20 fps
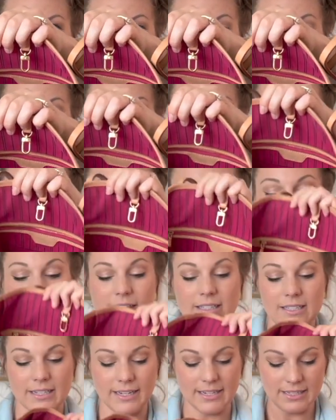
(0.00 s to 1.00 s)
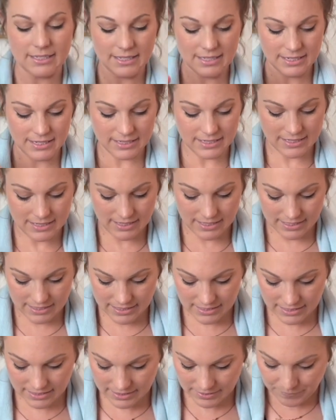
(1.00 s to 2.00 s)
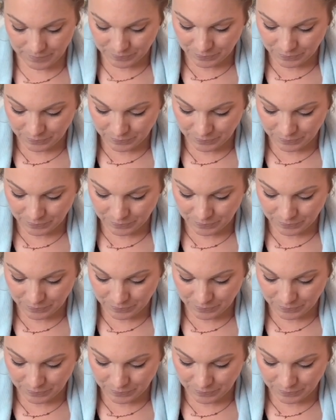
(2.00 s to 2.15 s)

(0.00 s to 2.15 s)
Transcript: it looking as nice as it does.